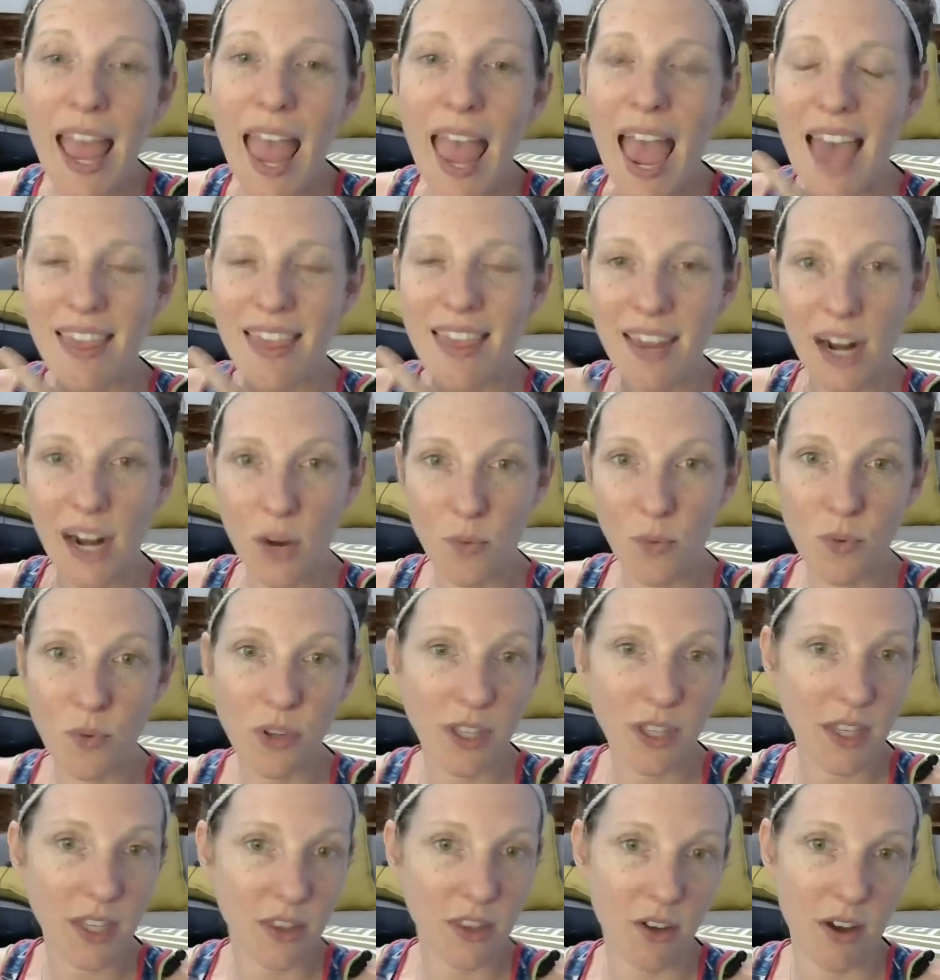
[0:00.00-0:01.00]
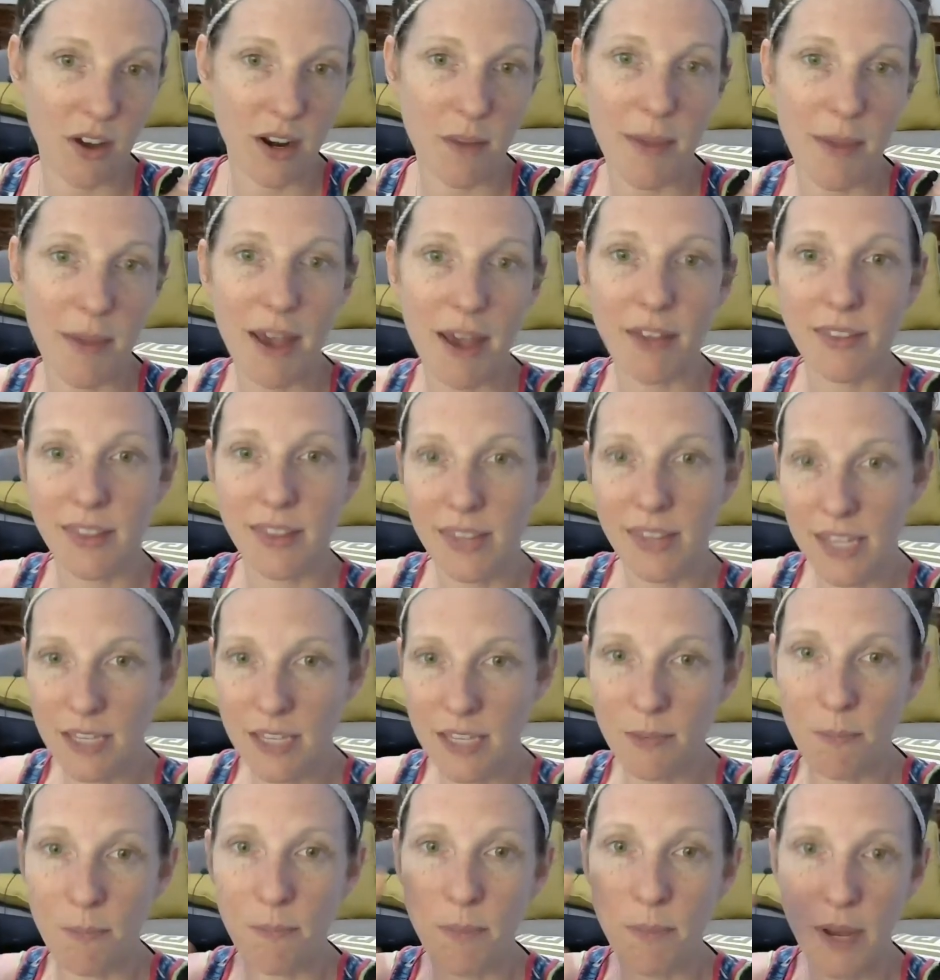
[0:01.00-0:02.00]
And then I really thought about these
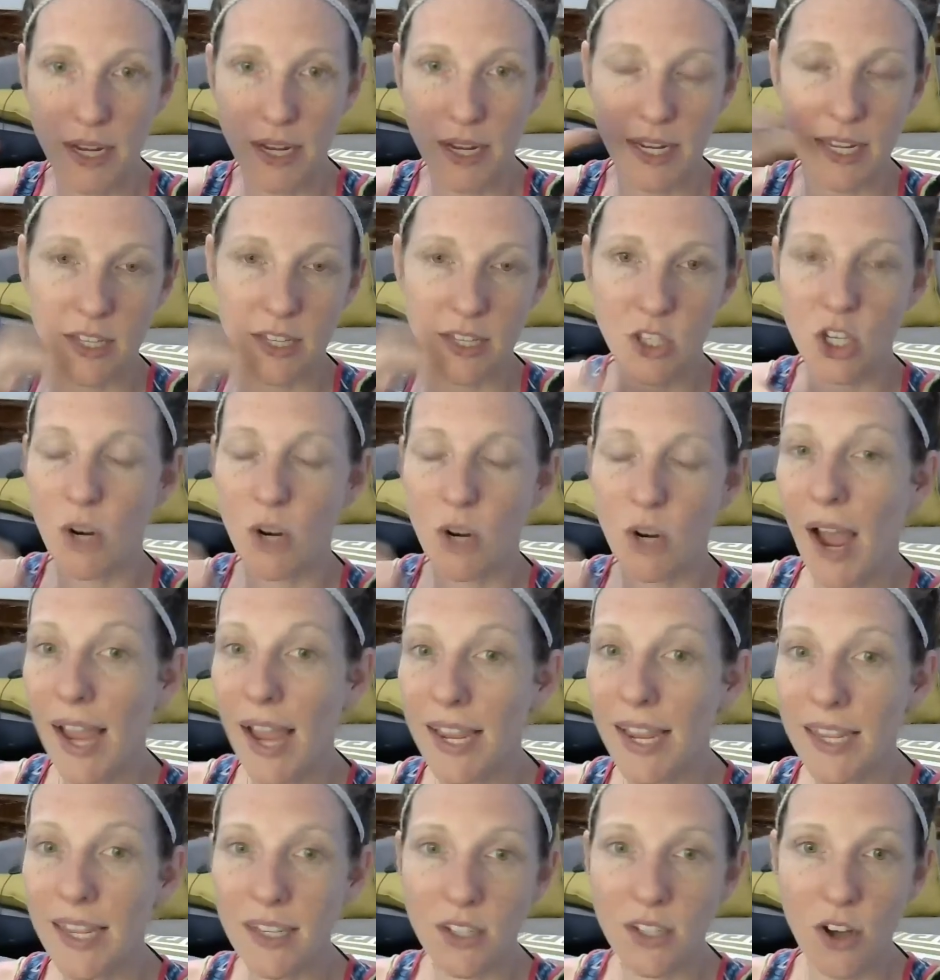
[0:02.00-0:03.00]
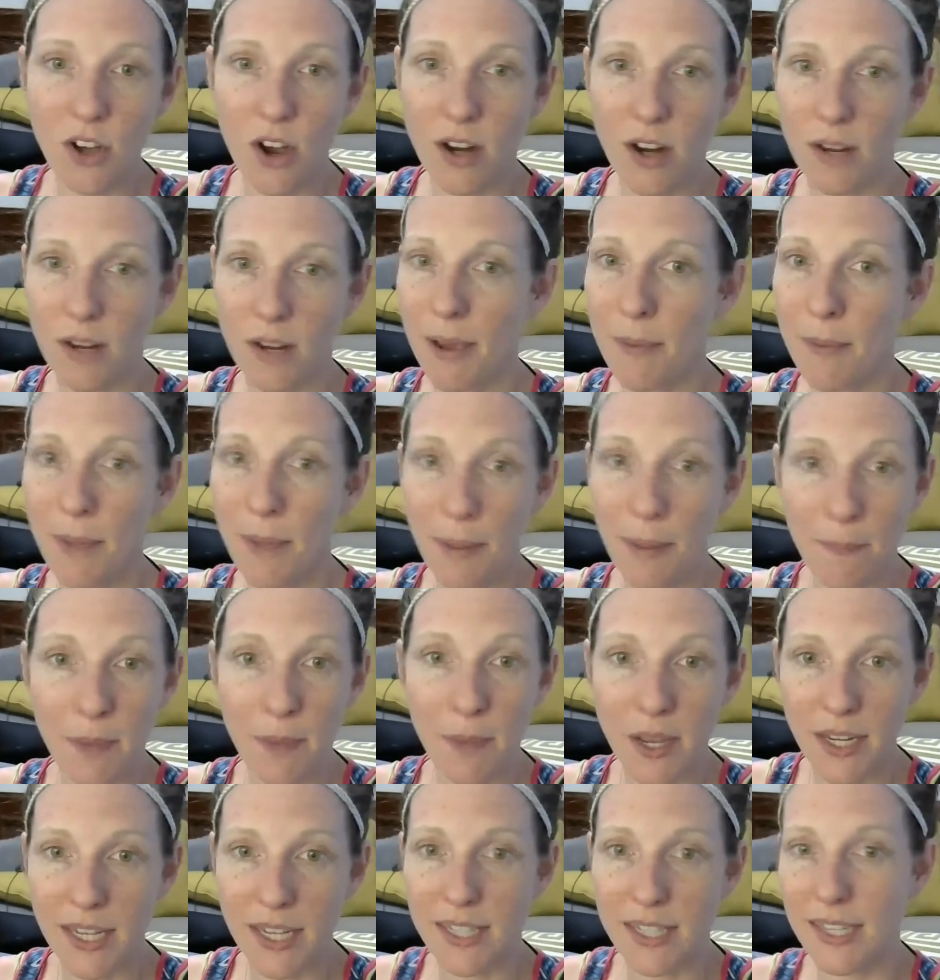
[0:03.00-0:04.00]
buckets. You know, I can talk about my
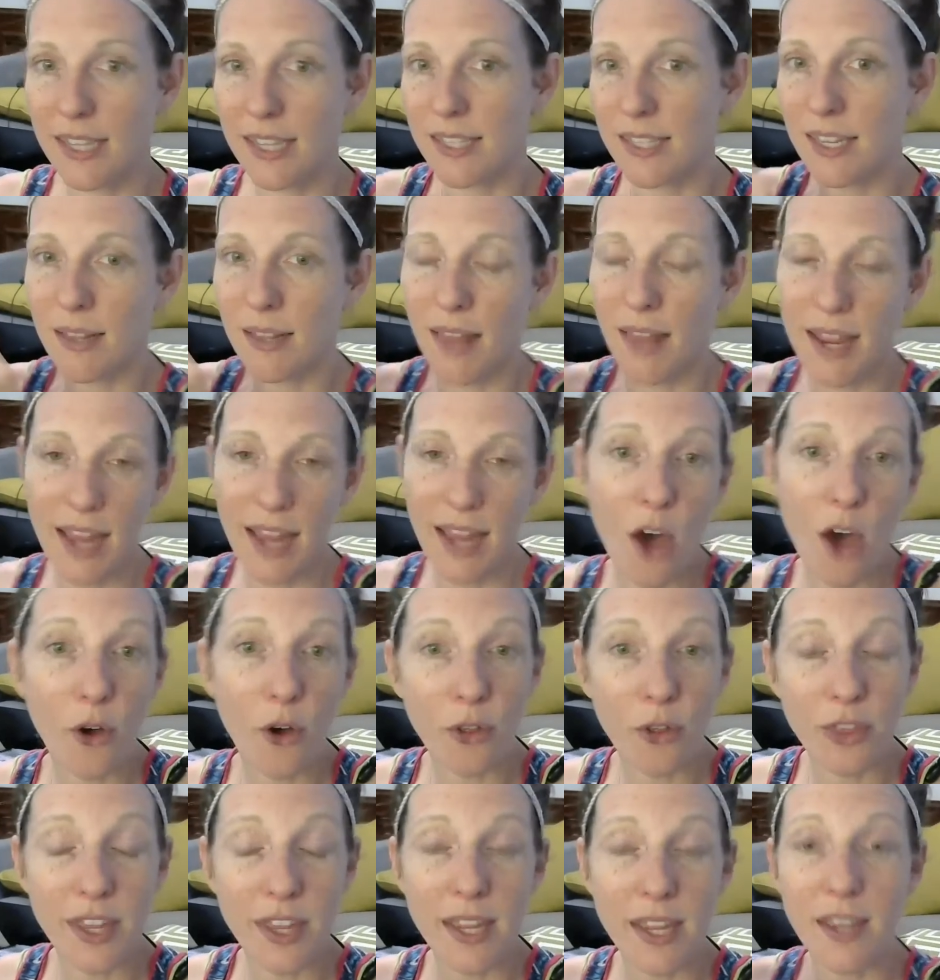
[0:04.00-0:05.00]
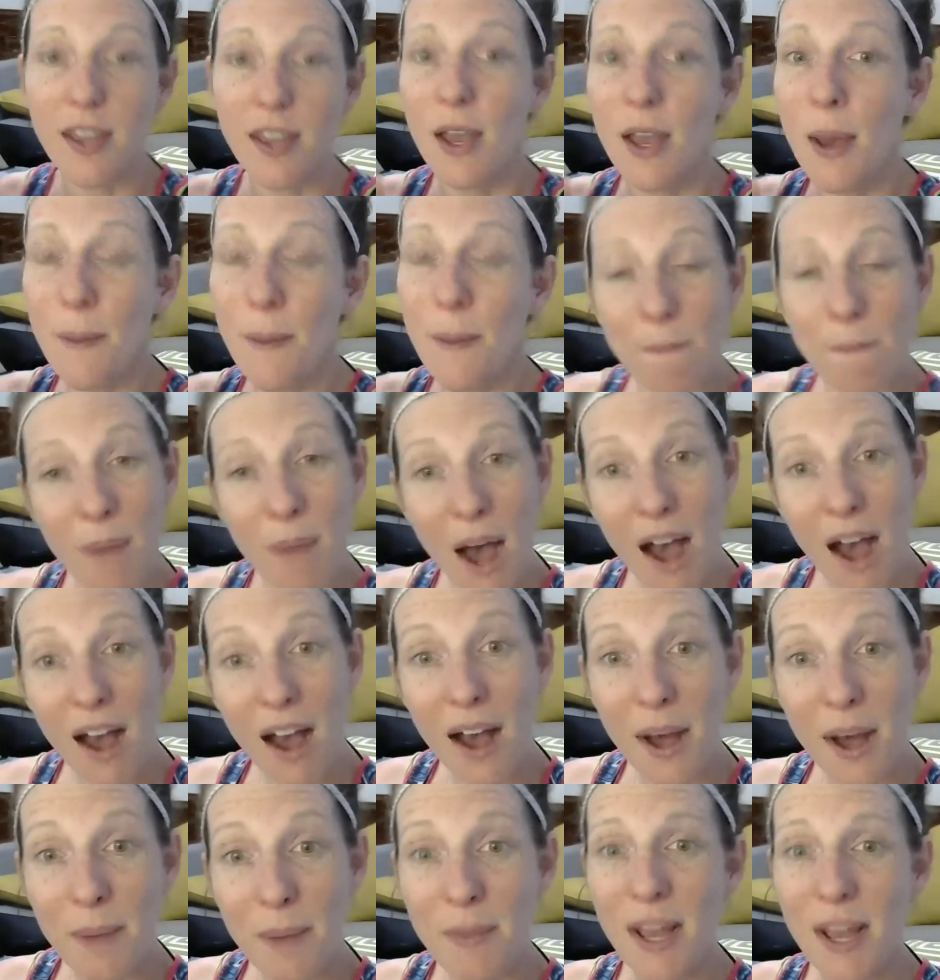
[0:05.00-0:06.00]
buckets as in like healthy
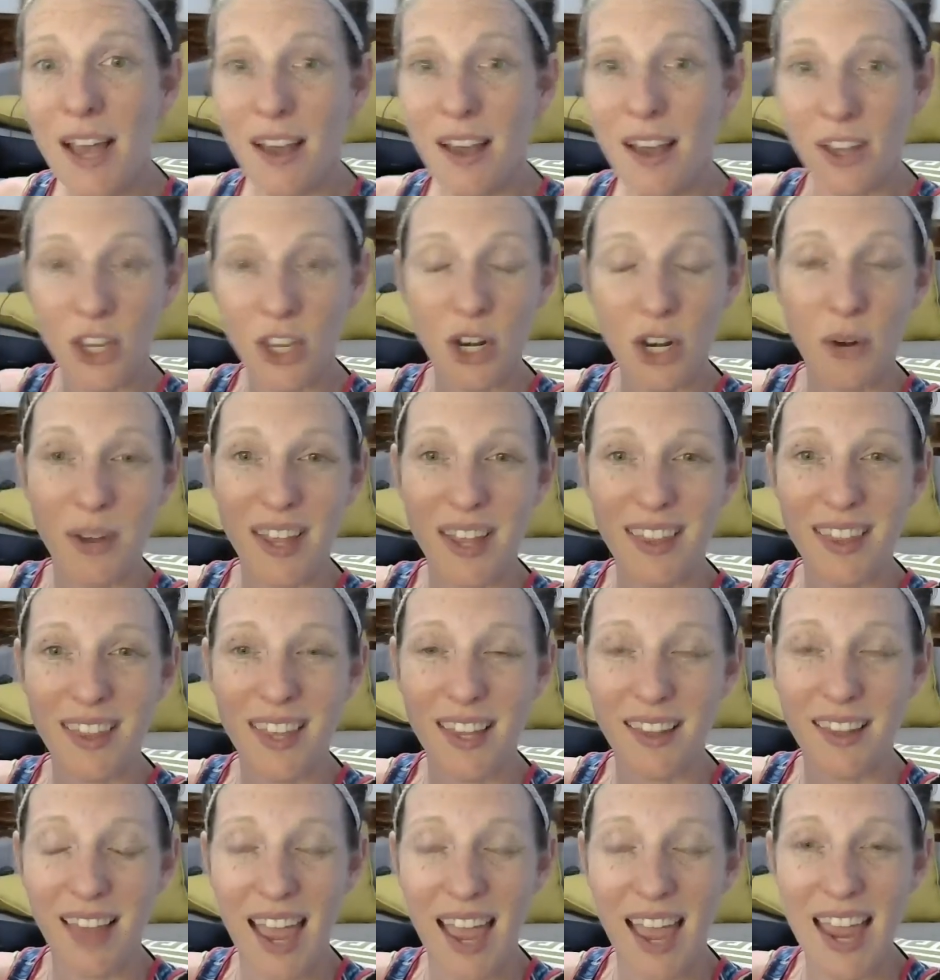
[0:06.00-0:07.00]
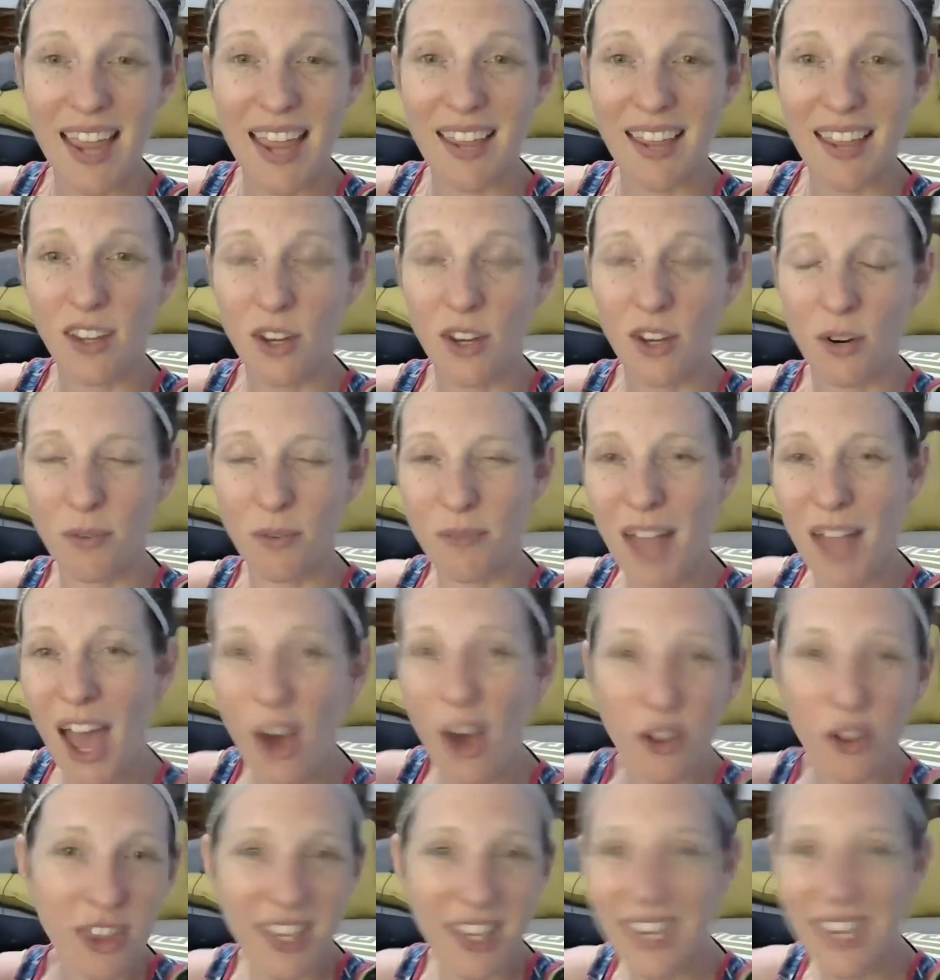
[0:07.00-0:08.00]
mom, you know, and then like, you know,
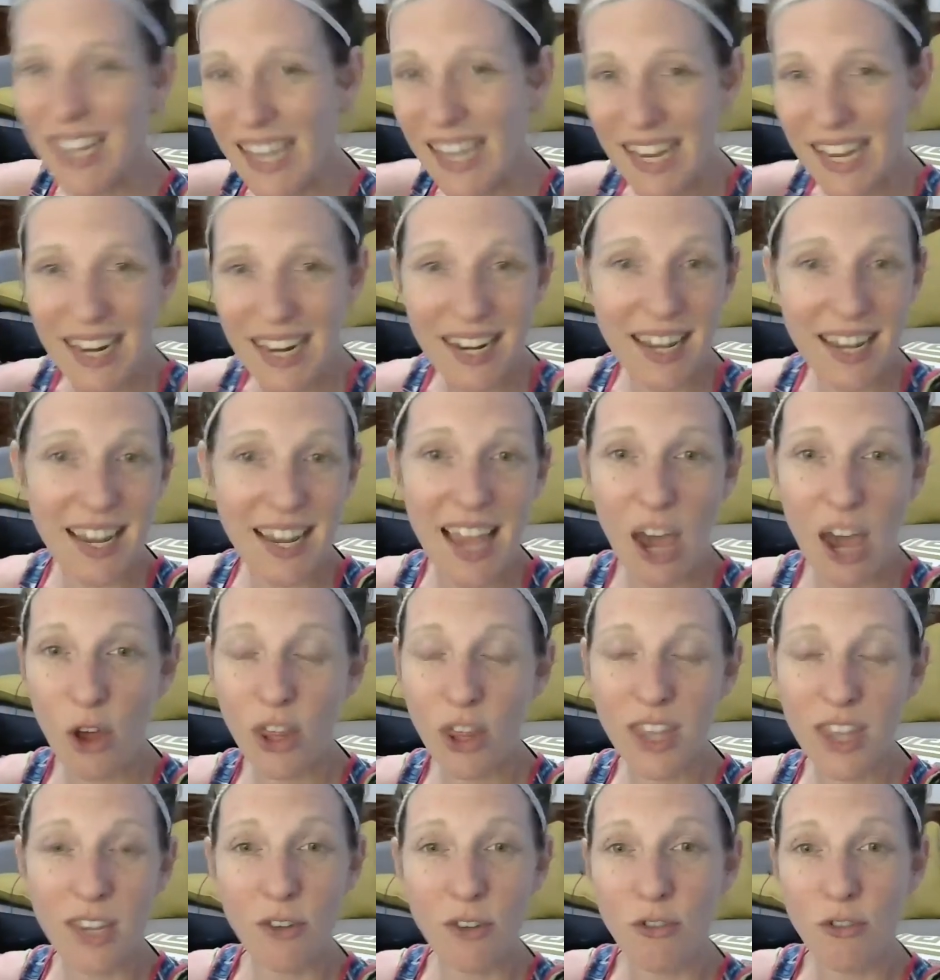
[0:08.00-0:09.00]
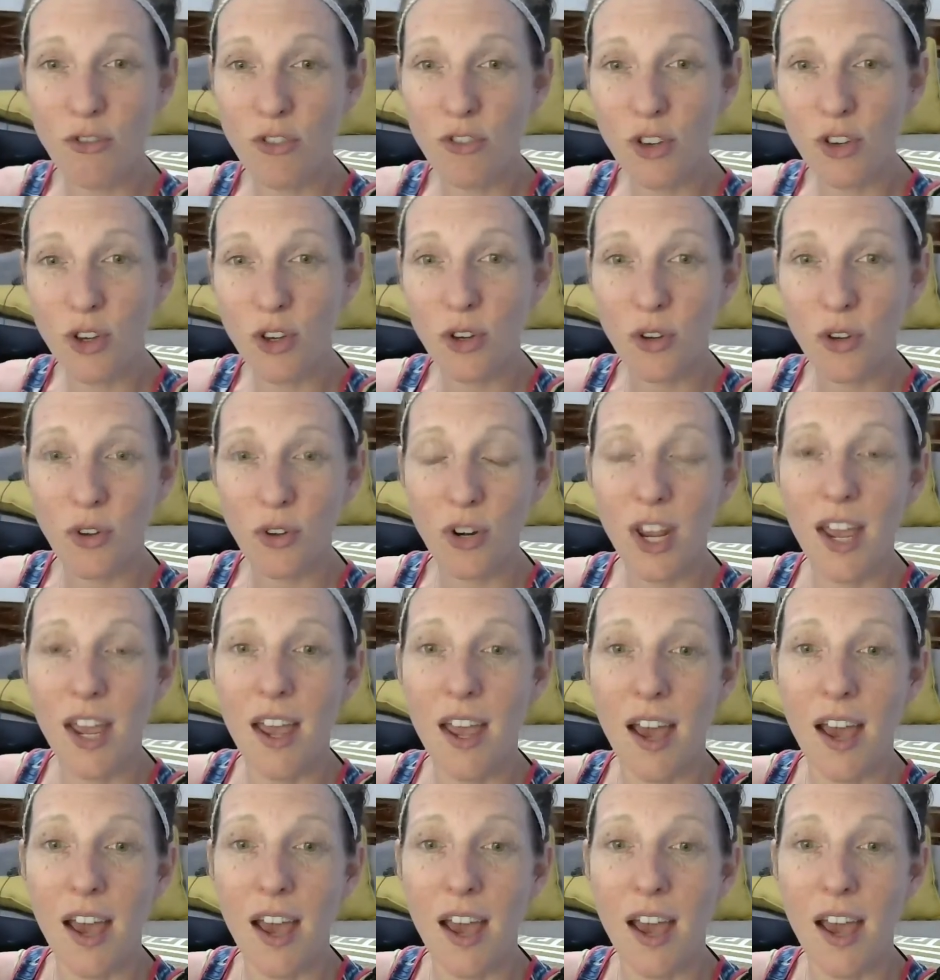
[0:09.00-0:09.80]
healthy eating, healthy food.